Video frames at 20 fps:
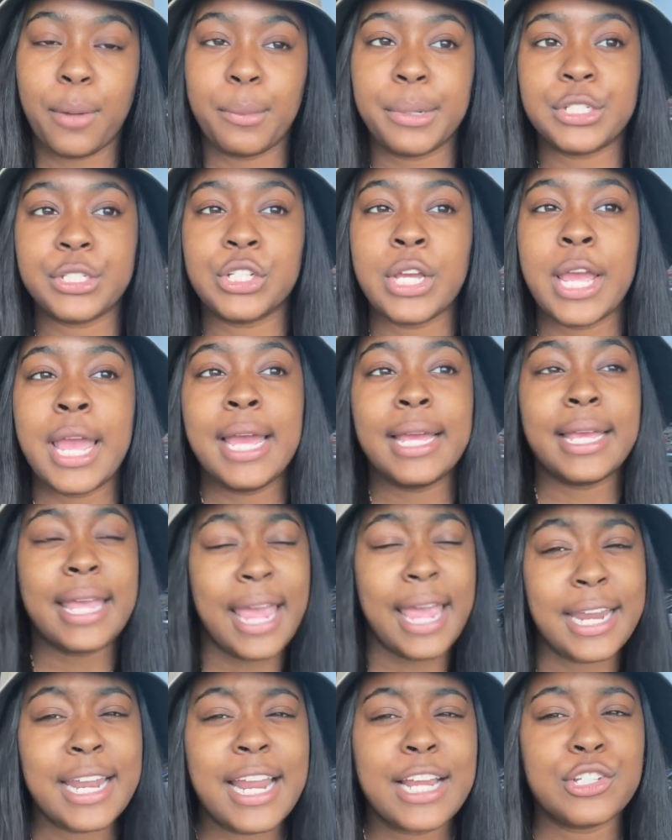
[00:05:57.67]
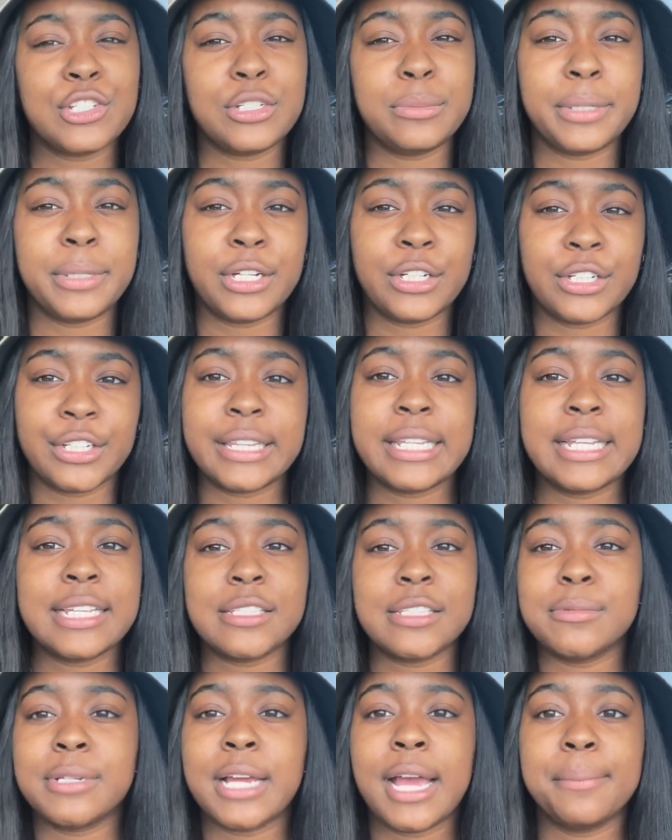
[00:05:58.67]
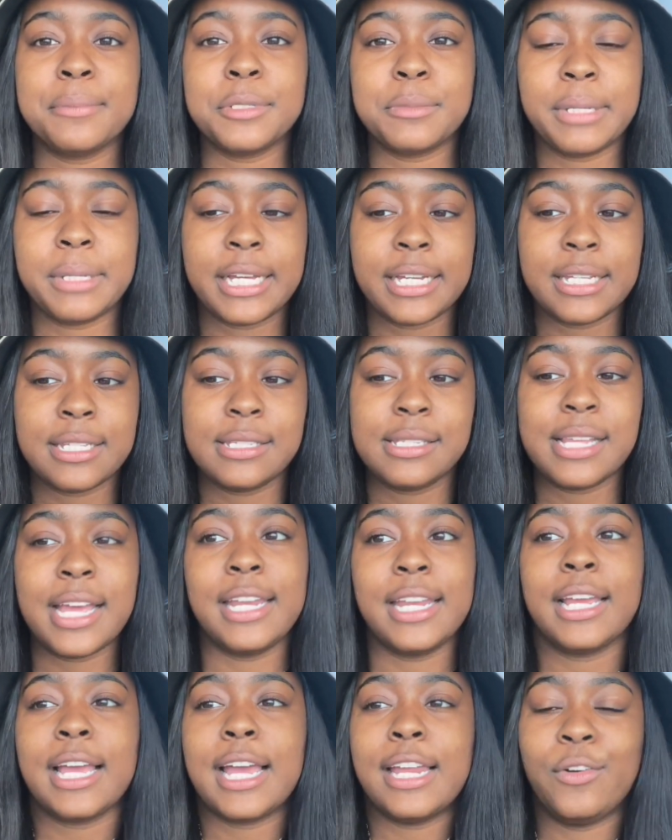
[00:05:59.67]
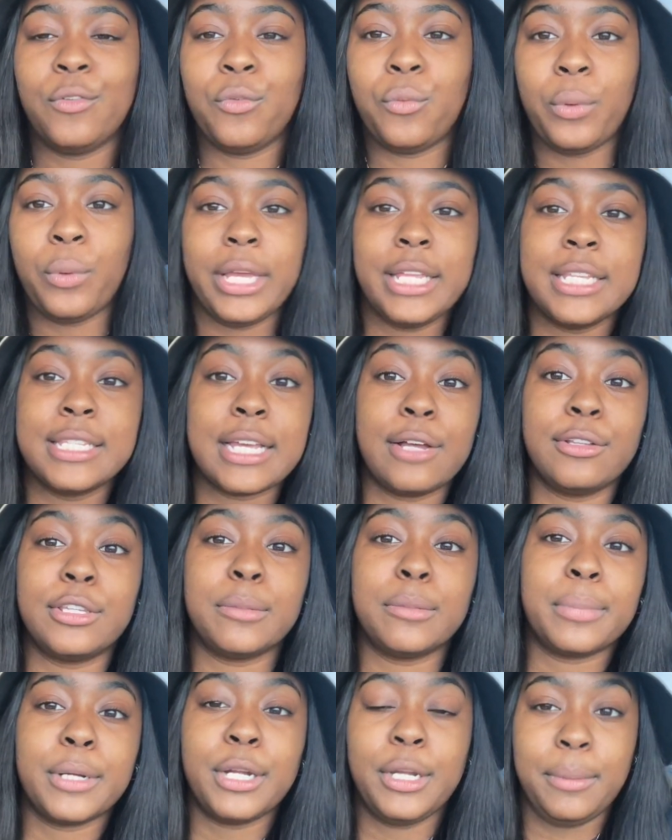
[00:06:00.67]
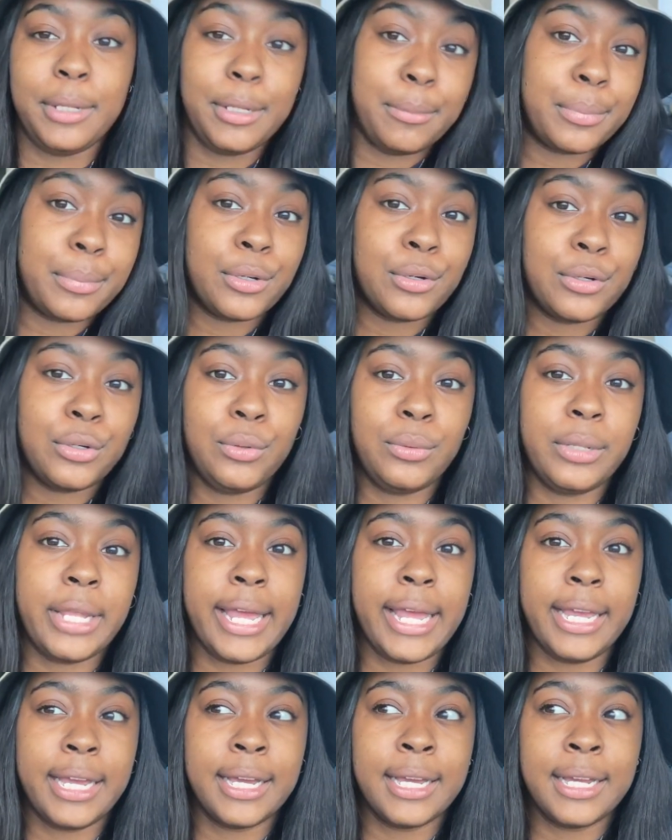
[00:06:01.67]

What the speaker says: which can actually be a good thing sometimes, because then it kind of weeds out the people who like